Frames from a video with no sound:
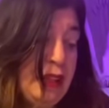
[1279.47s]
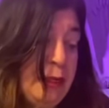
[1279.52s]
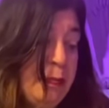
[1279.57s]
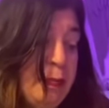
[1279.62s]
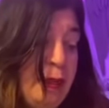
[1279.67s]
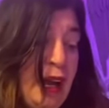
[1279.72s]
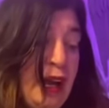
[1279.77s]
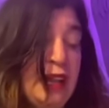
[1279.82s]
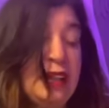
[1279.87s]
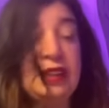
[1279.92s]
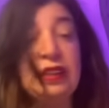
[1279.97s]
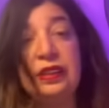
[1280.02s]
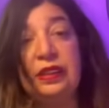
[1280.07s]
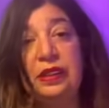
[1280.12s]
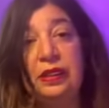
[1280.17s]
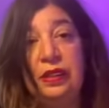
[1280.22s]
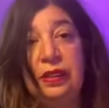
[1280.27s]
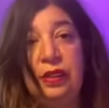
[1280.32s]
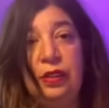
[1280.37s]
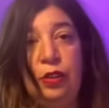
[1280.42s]

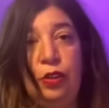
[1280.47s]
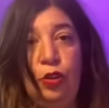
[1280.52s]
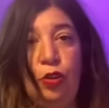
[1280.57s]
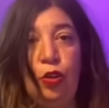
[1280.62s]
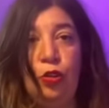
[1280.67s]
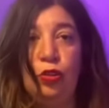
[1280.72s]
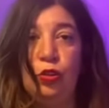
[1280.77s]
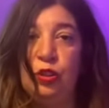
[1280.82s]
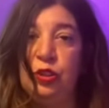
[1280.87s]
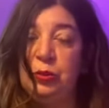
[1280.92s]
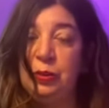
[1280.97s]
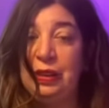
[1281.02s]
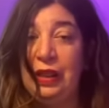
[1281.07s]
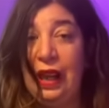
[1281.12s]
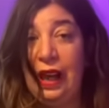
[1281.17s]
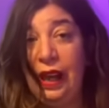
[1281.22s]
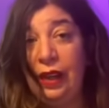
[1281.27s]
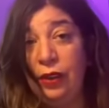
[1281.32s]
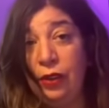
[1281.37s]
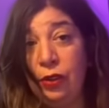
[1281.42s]
past, you know, there's been
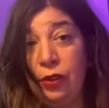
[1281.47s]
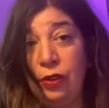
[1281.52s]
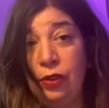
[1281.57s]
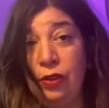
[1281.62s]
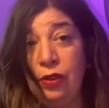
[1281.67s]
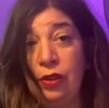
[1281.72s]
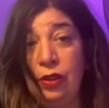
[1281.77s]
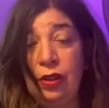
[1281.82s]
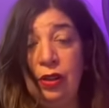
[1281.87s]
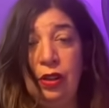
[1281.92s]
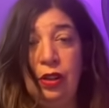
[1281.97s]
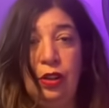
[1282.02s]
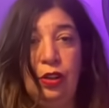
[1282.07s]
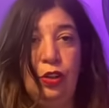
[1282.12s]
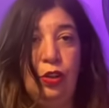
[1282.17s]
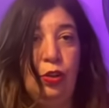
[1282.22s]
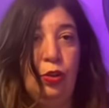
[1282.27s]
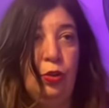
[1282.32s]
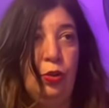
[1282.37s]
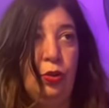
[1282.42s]
anger.
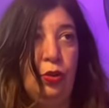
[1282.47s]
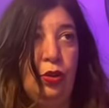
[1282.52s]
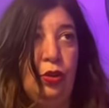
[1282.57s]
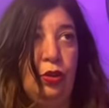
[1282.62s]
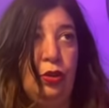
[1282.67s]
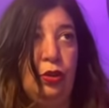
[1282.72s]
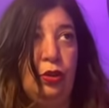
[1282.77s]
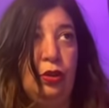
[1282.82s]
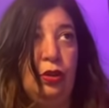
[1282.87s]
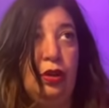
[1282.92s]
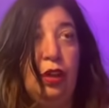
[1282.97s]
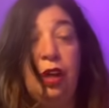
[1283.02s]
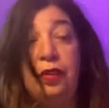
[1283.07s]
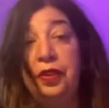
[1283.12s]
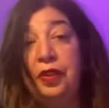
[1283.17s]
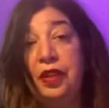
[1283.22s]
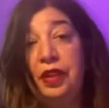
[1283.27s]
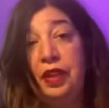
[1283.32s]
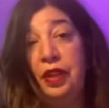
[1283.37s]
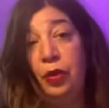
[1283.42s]
You were
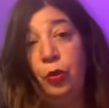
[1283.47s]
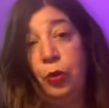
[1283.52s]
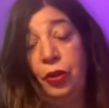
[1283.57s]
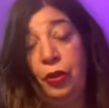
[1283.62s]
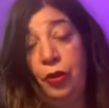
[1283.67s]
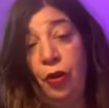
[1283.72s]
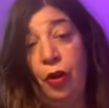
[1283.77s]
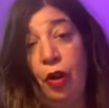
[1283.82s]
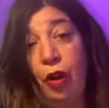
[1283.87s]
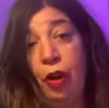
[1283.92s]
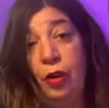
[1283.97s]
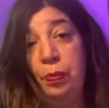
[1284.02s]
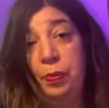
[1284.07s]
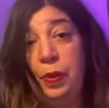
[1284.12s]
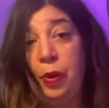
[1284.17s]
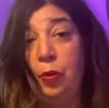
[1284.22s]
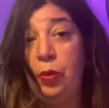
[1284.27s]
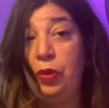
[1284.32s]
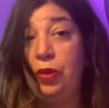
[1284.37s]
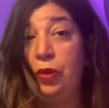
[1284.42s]
not thinking with your heart,
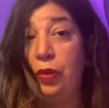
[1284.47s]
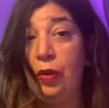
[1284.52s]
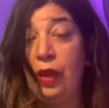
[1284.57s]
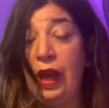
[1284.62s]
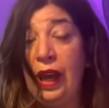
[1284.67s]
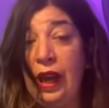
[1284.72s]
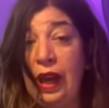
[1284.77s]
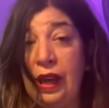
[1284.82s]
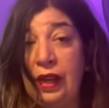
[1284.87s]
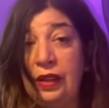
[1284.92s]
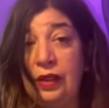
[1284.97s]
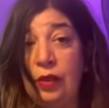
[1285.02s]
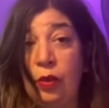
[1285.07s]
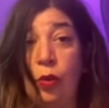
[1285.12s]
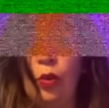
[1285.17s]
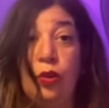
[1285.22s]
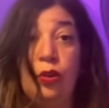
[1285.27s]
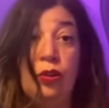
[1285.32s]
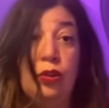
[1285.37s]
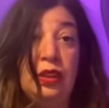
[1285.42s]
but with your head.
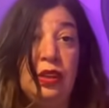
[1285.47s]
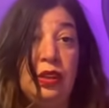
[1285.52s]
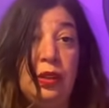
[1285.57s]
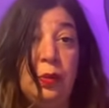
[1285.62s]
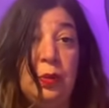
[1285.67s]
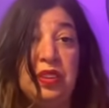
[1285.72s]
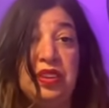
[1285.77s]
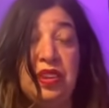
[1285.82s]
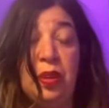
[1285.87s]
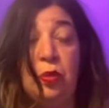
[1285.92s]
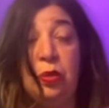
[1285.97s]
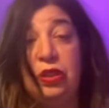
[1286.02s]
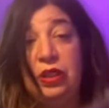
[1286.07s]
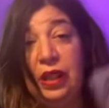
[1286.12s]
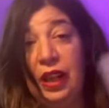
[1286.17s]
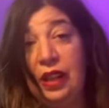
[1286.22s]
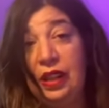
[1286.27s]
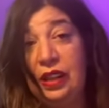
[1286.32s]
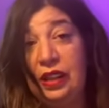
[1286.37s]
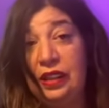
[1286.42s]
Or you're dealing with someone
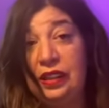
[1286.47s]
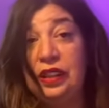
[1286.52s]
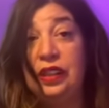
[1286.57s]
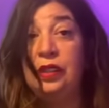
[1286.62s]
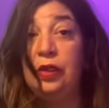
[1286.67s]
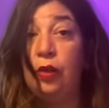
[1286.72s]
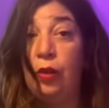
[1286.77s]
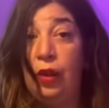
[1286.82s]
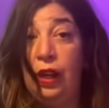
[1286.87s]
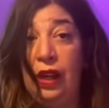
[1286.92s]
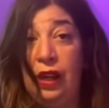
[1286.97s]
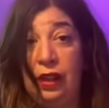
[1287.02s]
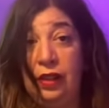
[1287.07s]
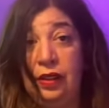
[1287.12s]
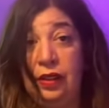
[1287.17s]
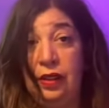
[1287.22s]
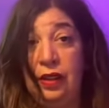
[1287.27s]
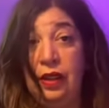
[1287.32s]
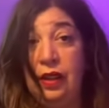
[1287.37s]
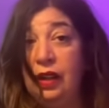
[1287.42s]
that is in their
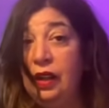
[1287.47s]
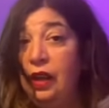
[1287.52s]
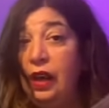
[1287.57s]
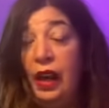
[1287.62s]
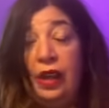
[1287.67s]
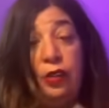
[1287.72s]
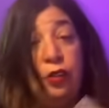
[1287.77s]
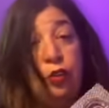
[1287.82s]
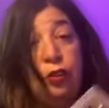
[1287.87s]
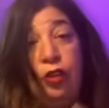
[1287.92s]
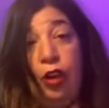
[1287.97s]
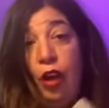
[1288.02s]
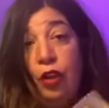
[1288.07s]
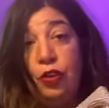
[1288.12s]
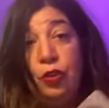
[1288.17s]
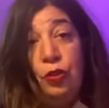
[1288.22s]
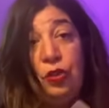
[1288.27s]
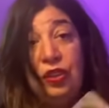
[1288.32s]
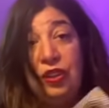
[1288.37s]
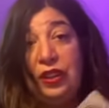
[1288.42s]
head, and they're
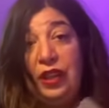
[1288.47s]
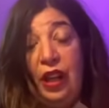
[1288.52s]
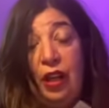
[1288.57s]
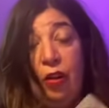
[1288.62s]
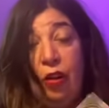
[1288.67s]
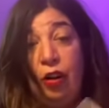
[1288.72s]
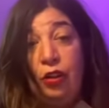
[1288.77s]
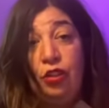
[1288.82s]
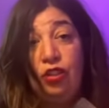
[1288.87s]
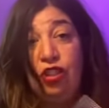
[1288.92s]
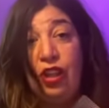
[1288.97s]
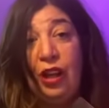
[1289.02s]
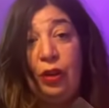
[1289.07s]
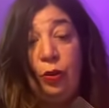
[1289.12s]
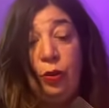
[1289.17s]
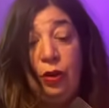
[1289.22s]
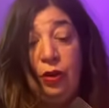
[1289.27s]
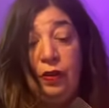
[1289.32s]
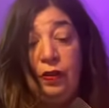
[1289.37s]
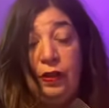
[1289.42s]
not using that heart
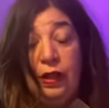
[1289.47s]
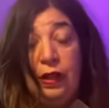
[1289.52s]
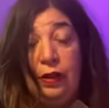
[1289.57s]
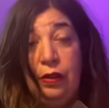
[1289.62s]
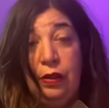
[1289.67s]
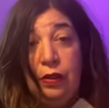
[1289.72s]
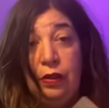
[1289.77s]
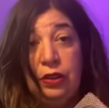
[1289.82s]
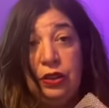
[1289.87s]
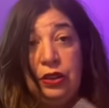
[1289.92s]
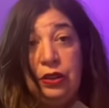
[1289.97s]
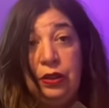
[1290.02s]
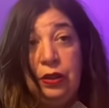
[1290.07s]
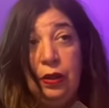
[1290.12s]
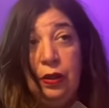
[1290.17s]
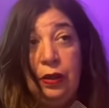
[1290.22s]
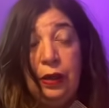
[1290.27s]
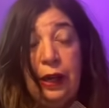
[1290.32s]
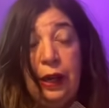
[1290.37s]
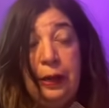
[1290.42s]
chakra of theirs,
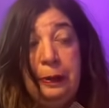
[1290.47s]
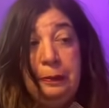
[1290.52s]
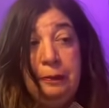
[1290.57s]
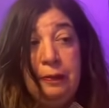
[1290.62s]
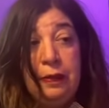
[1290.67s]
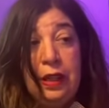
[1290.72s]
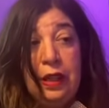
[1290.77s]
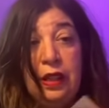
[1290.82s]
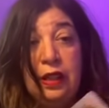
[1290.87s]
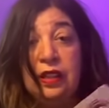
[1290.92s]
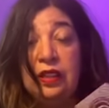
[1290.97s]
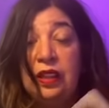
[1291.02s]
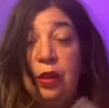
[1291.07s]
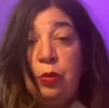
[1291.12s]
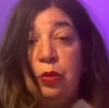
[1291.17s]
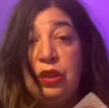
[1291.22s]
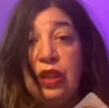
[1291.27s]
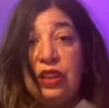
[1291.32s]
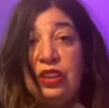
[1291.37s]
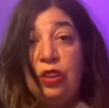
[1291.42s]
okay?
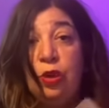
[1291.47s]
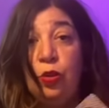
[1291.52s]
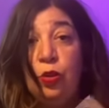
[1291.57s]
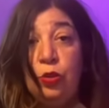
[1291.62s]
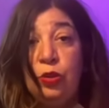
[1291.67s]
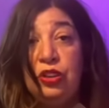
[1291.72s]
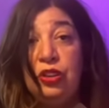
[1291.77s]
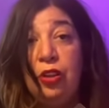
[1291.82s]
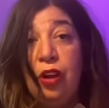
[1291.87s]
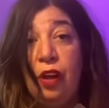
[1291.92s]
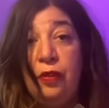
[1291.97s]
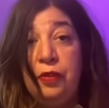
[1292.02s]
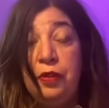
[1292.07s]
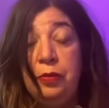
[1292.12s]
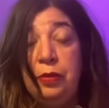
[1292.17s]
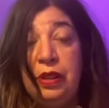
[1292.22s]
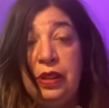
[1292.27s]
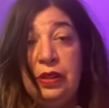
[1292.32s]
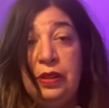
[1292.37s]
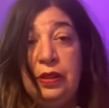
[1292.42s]
Someone that's closed off a
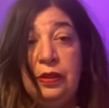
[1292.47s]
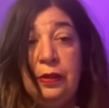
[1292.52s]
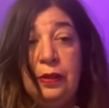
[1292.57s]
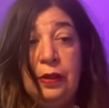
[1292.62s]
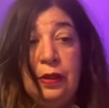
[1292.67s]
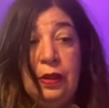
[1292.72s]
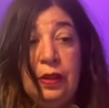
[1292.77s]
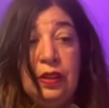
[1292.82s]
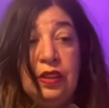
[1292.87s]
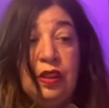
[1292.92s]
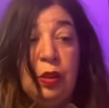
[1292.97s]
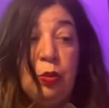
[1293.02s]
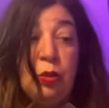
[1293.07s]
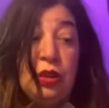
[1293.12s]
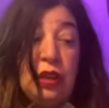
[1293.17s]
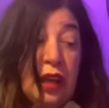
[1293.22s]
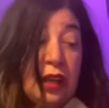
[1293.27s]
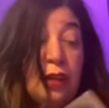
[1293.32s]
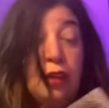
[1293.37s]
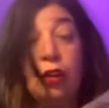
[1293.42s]
bit.
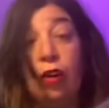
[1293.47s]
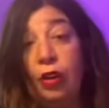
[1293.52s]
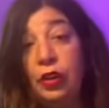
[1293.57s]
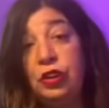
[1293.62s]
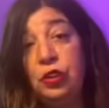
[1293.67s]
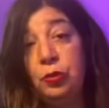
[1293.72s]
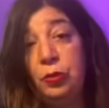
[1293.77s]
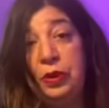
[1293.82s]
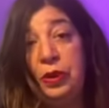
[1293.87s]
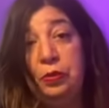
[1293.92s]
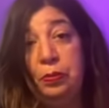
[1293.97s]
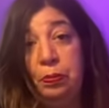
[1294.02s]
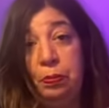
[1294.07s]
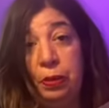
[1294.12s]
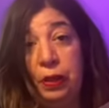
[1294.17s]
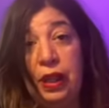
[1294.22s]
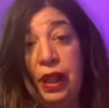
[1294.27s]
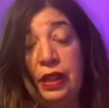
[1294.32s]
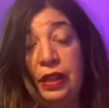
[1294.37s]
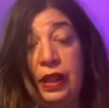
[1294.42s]
Someone that could also be
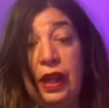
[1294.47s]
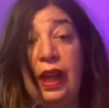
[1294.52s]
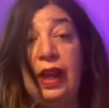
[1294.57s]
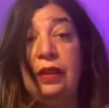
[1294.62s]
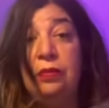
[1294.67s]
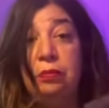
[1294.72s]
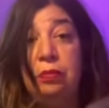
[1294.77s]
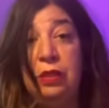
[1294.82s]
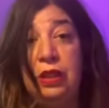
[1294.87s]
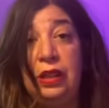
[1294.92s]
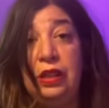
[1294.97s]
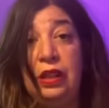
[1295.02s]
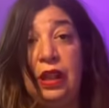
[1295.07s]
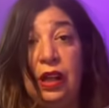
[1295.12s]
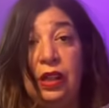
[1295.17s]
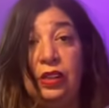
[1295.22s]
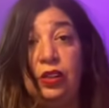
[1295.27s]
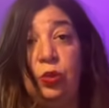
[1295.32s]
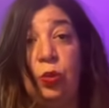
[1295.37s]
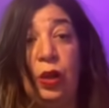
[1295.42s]
blunt and mean
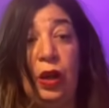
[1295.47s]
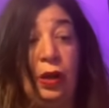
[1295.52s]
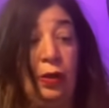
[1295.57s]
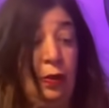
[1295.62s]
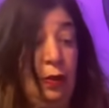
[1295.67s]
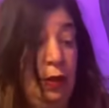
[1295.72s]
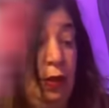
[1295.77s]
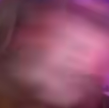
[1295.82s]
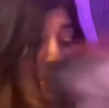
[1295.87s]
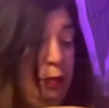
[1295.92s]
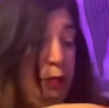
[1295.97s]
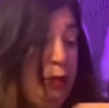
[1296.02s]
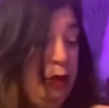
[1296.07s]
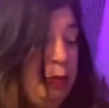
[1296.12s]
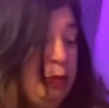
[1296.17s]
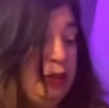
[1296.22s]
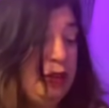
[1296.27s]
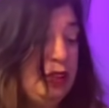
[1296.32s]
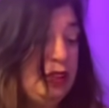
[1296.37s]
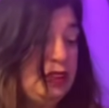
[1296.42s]
as well.
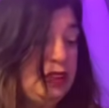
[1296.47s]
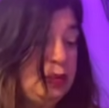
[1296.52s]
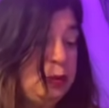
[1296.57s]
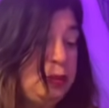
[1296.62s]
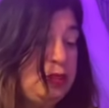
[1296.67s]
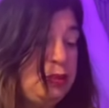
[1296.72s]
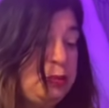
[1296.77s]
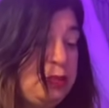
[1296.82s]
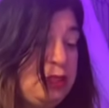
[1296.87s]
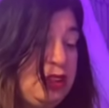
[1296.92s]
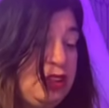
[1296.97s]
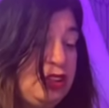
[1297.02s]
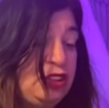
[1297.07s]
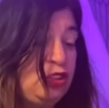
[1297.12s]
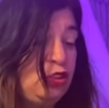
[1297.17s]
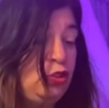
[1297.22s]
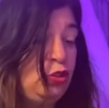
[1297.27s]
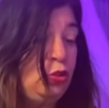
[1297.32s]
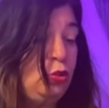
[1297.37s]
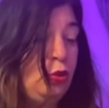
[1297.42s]
Maybe this is
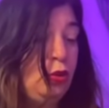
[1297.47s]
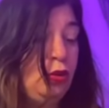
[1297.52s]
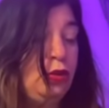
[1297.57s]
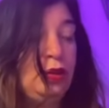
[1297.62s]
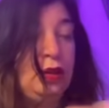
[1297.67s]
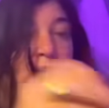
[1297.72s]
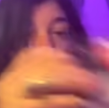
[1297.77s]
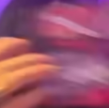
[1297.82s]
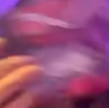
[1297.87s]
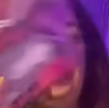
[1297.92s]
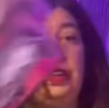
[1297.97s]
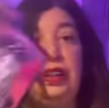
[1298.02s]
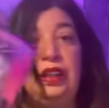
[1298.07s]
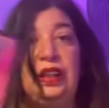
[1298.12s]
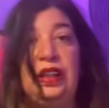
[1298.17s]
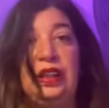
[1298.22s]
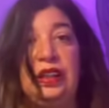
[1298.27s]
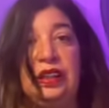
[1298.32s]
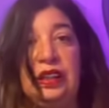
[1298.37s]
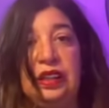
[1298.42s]
because you were
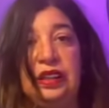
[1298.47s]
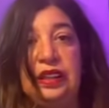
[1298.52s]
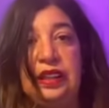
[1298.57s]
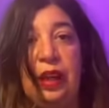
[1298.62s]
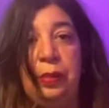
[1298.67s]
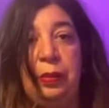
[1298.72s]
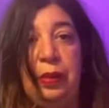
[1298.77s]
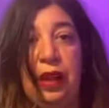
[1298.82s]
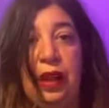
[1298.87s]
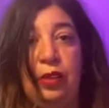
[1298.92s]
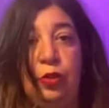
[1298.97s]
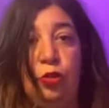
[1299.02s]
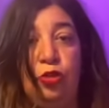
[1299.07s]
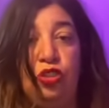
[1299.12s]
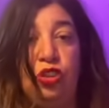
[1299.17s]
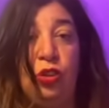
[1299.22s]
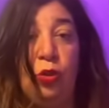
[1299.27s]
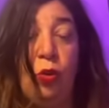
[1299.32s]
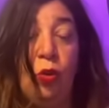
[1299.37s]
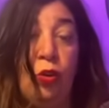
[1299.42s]
feeling in this type of
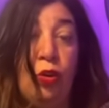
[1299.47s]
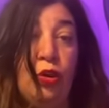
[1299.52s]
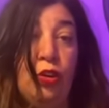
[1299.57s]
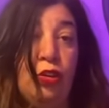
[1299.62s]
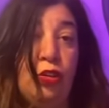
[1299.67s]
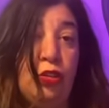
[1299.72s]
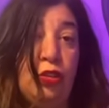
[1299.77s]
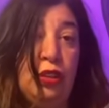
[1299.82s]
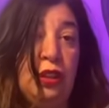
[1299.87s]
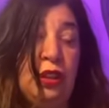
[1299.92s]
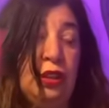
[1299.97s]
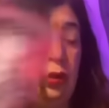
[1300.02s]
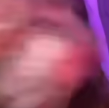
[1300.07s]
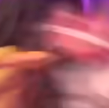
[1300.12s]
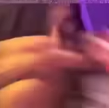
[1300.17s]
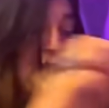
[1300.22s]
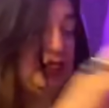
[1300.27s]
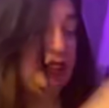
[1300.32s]
energy, or you're dealing with this